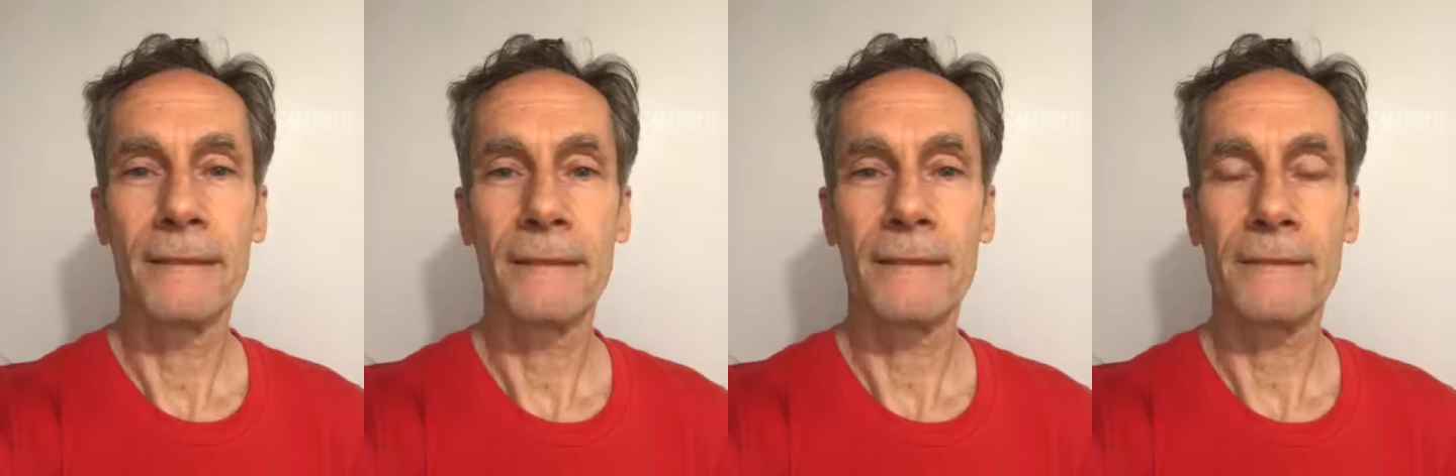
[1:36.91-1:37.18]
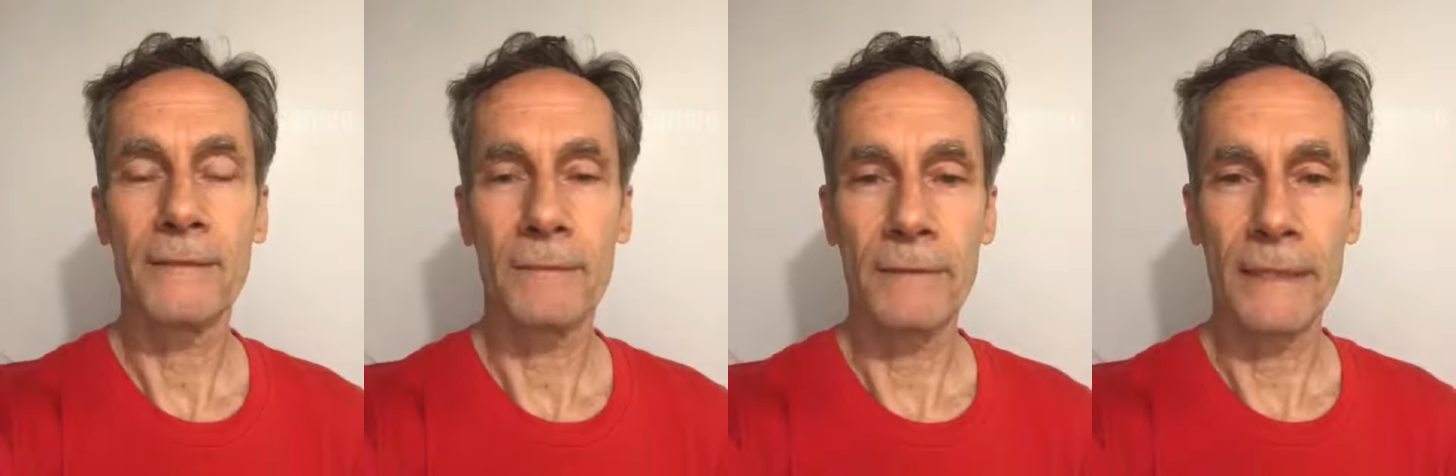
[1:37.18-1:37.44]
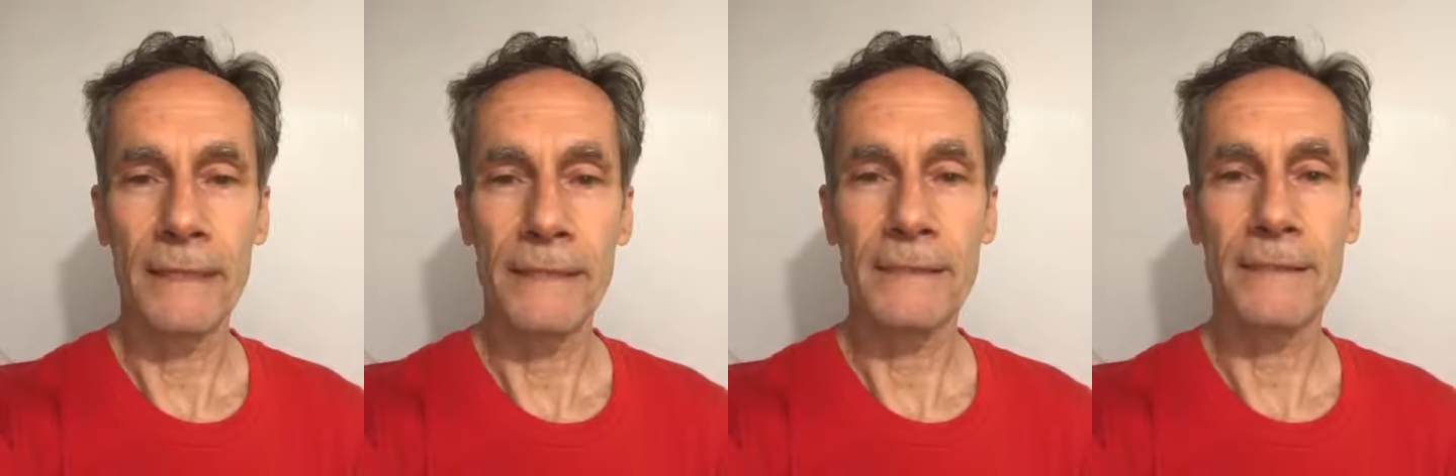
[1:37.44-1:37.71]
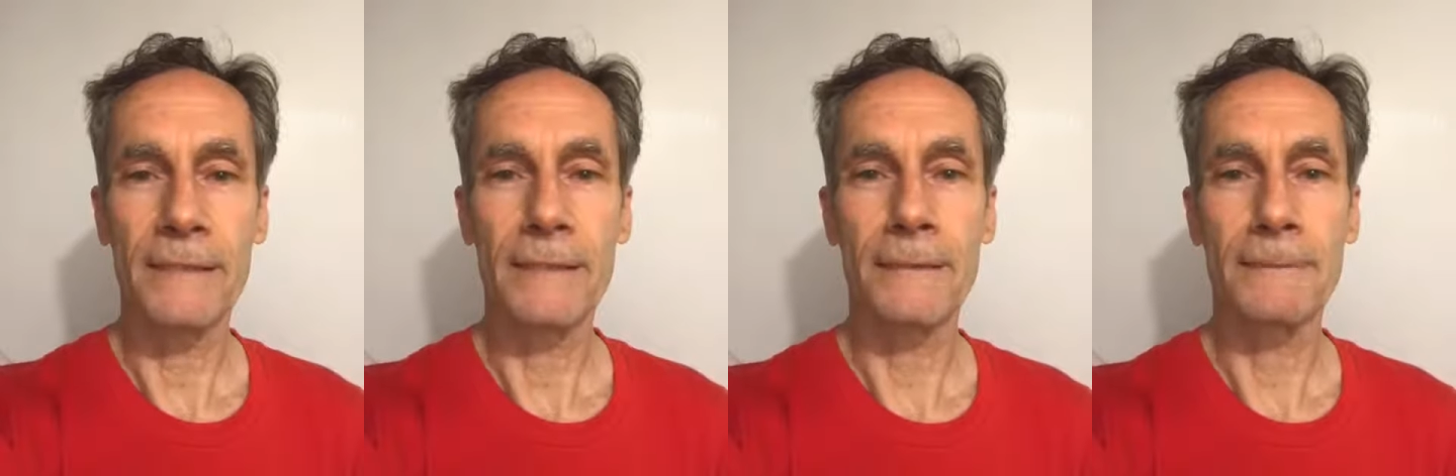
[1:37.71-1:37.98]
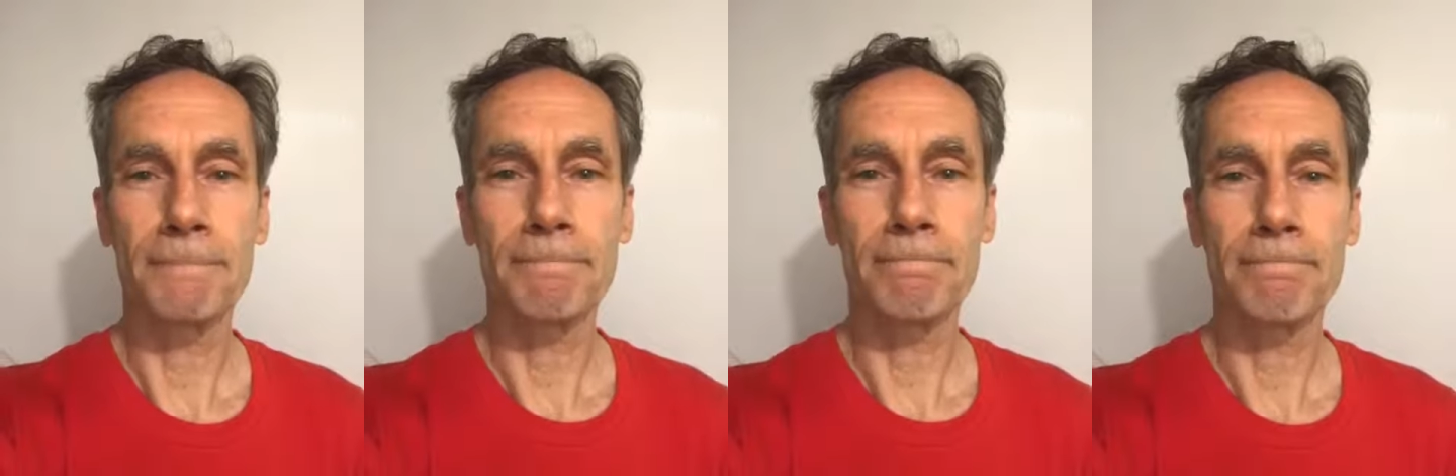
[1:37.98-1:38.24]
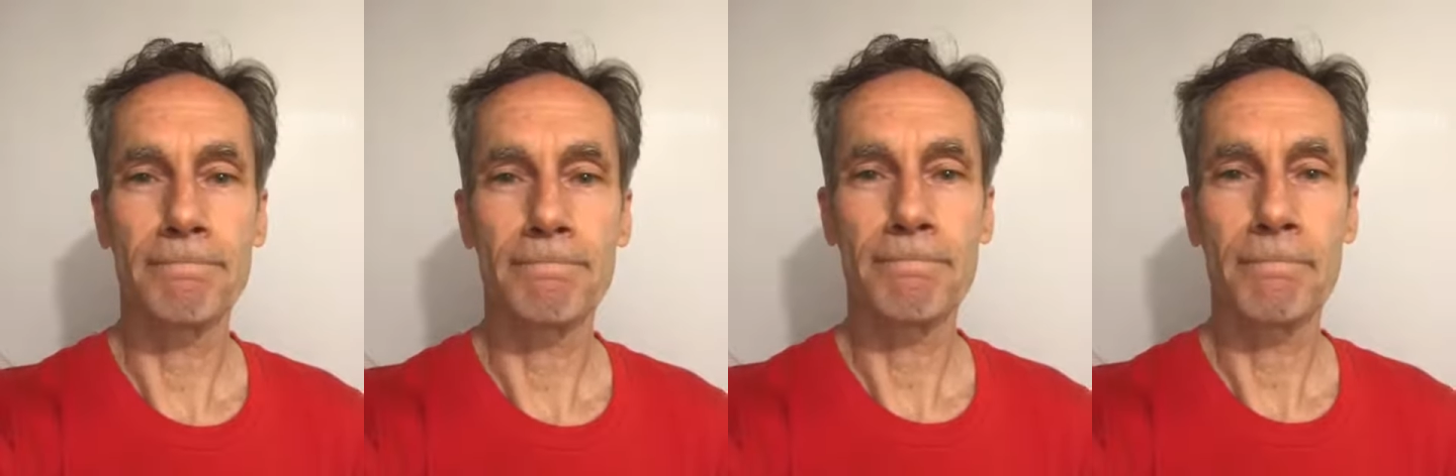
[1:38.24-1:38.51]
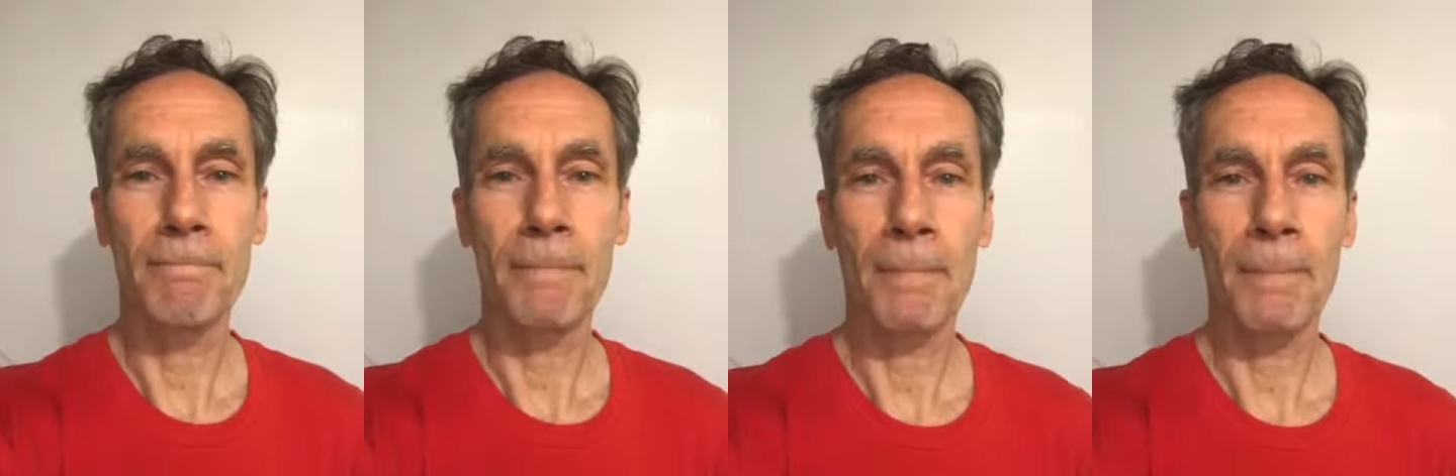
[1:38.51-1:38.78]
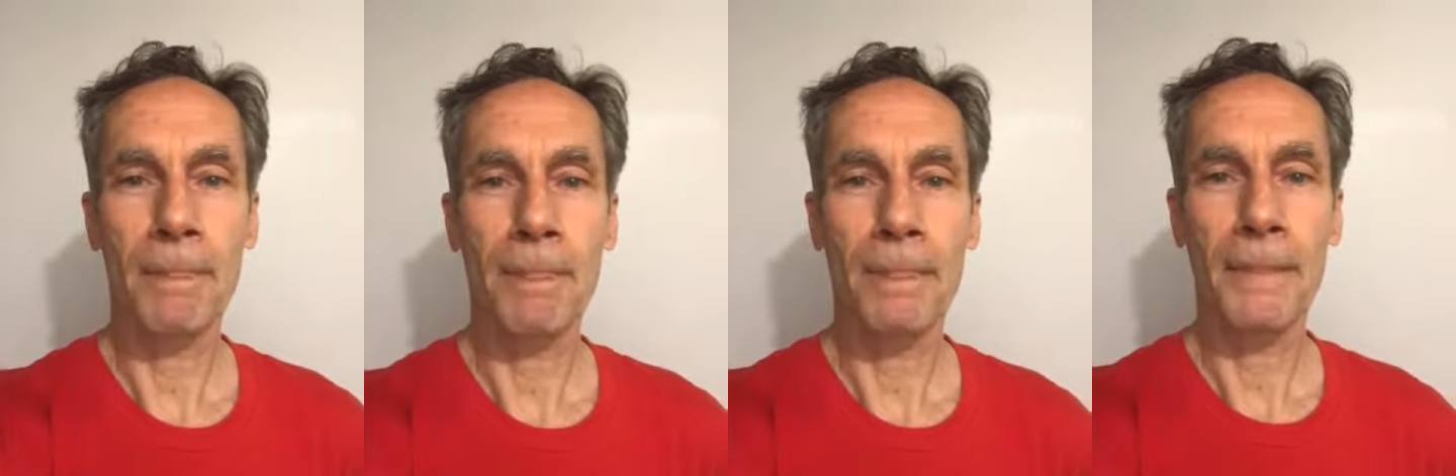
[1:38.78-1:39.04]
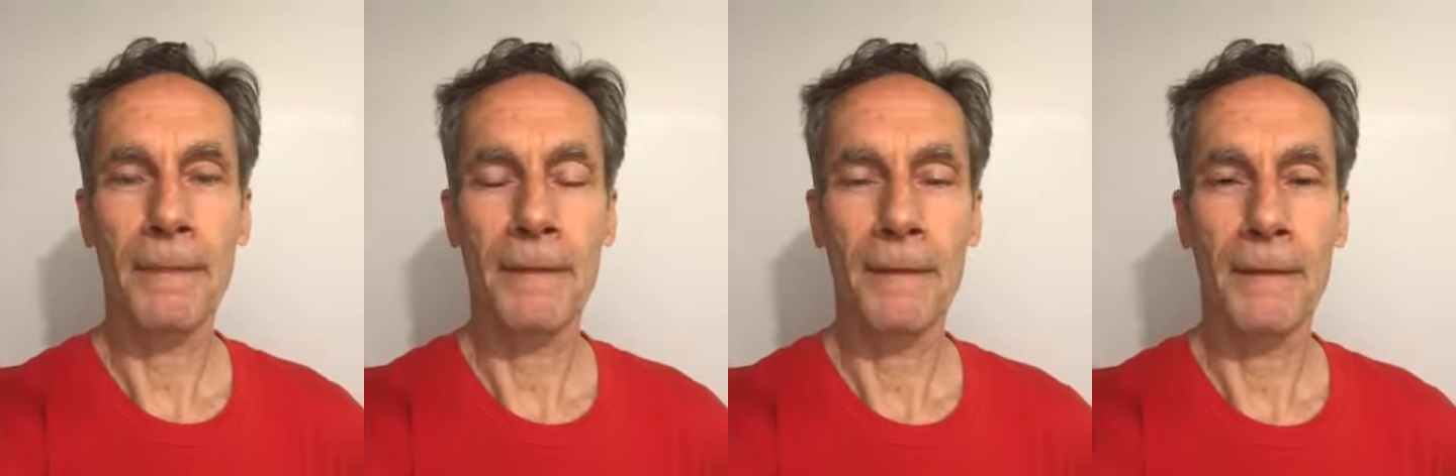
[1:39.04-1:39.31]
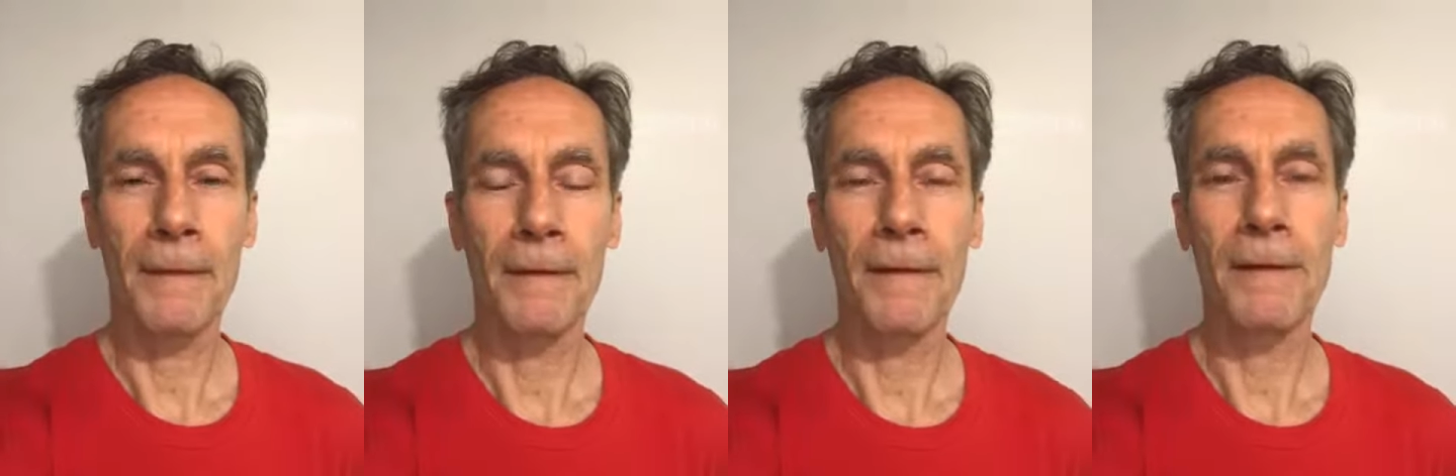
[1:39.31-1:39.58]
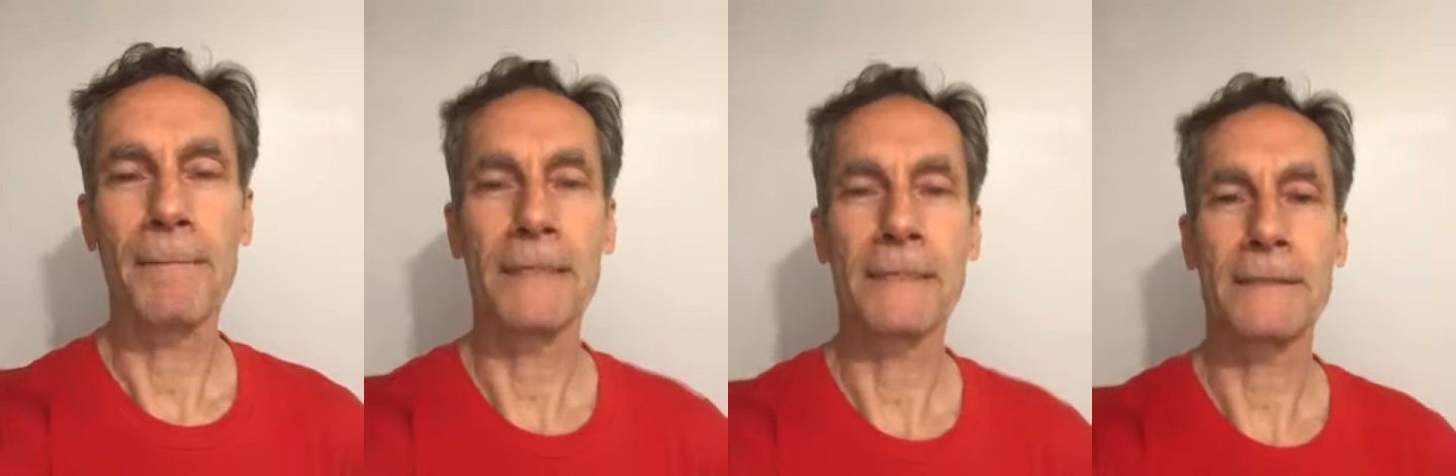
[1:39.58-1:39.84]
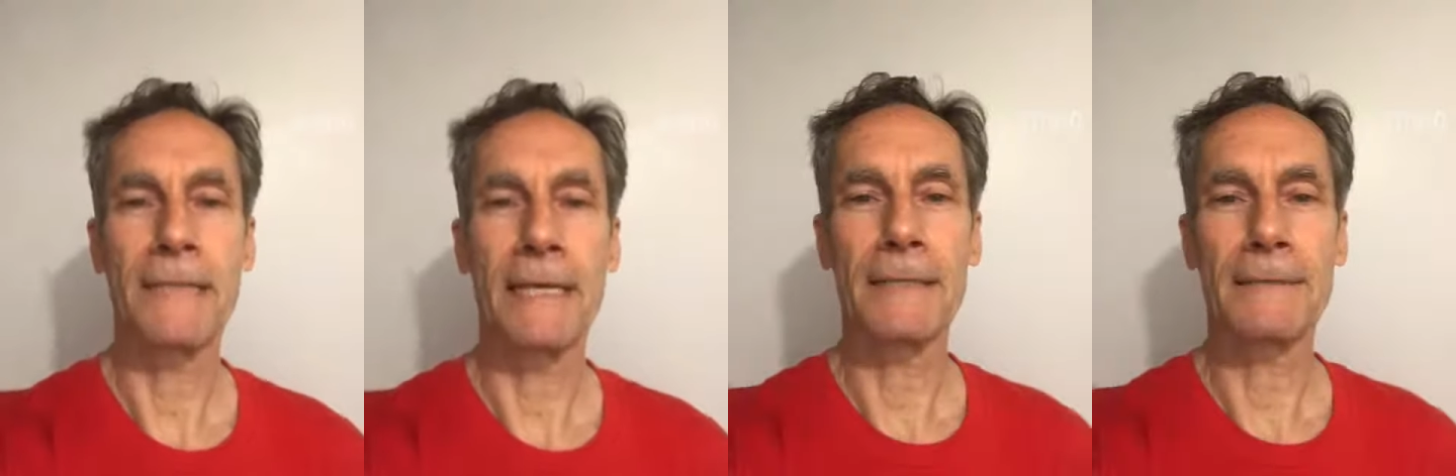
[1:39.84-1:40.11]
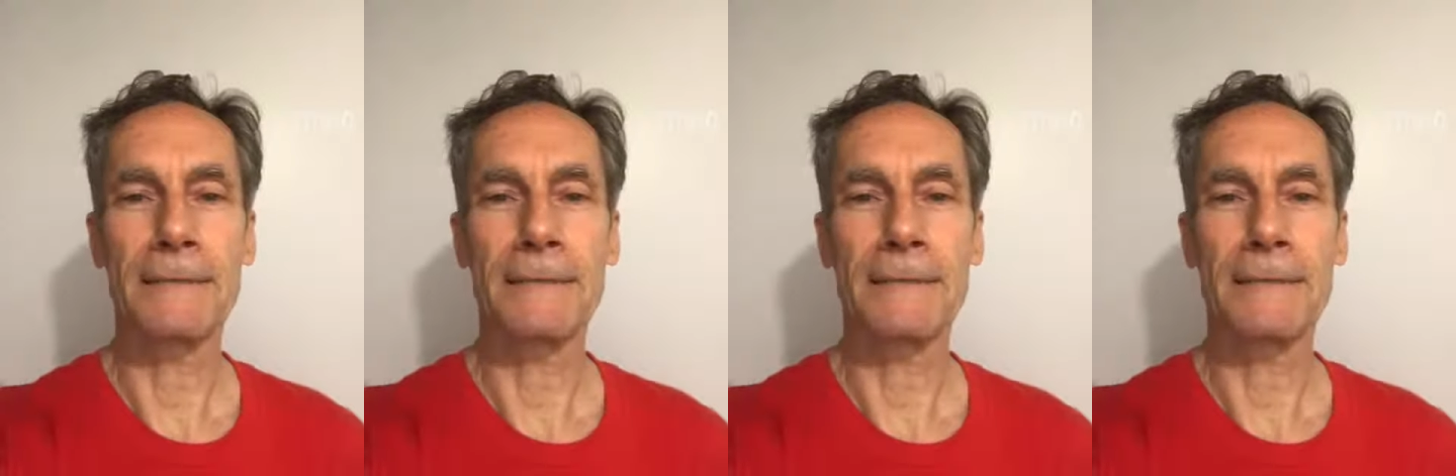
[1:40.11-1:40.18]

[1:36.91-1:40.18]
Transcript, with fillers: That's the way I see it. All the best now.